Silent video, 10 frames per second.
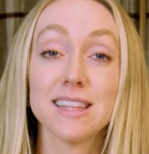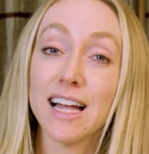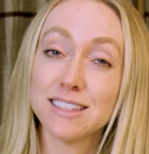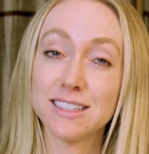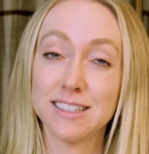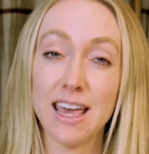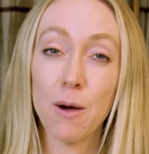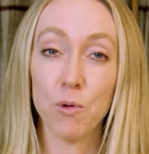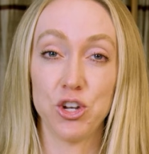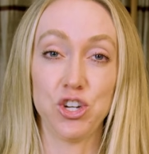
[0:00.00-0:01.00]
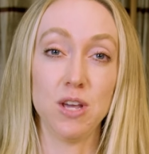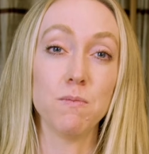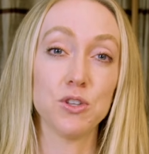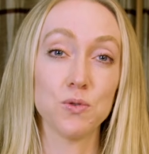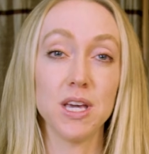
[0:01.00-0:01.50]
That's sandwiched in
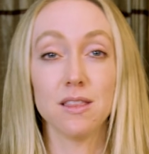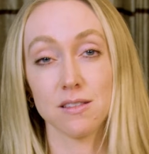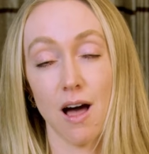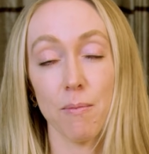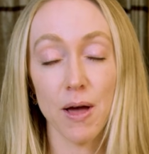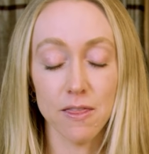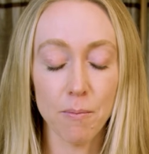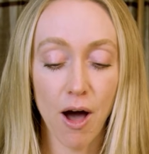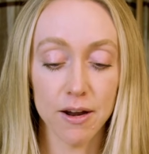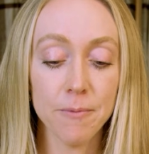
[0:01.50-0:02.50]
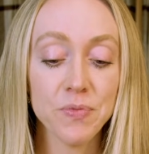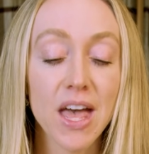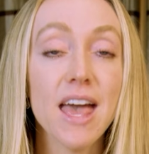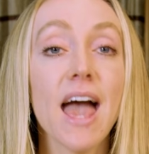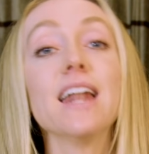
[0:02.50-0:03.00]
between the top and the bottom
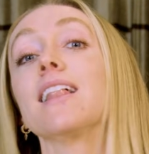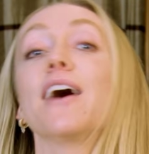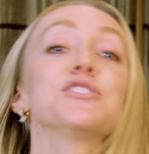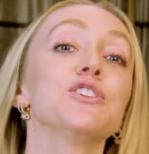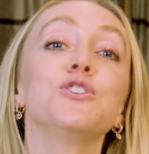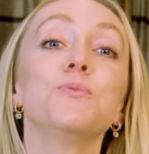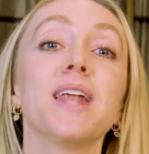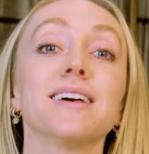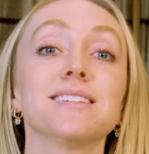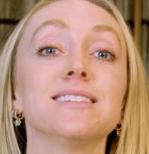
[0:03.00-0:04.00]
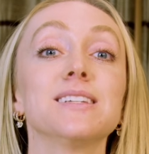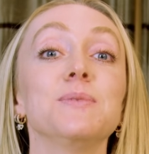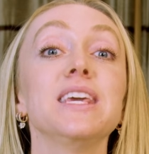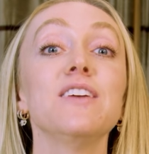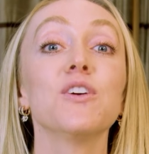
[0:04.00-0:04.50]
and allows the luminescence to
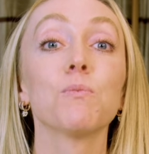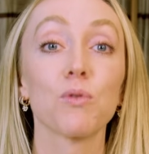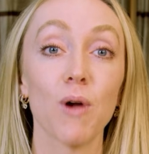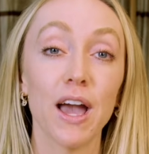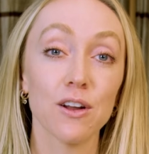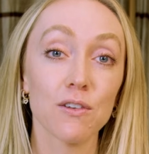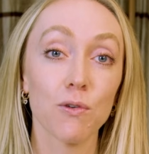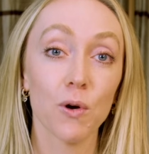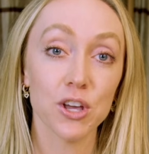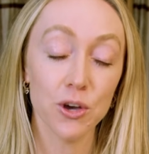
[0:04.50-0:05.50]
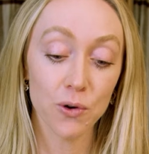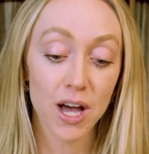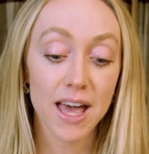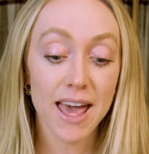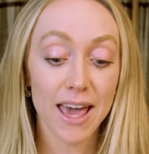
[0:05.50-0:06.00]
be even brighter for you.
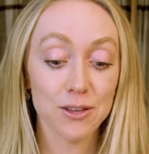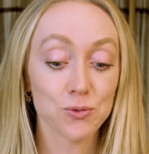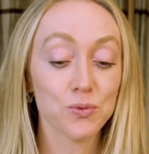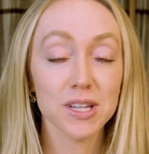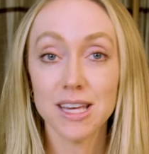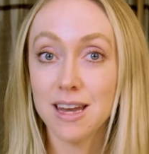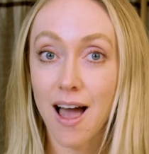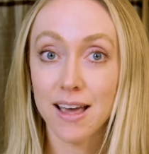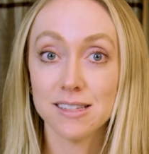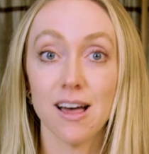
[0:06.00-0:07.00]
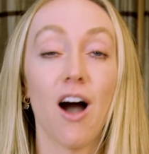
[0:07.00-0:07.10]
It's really nice.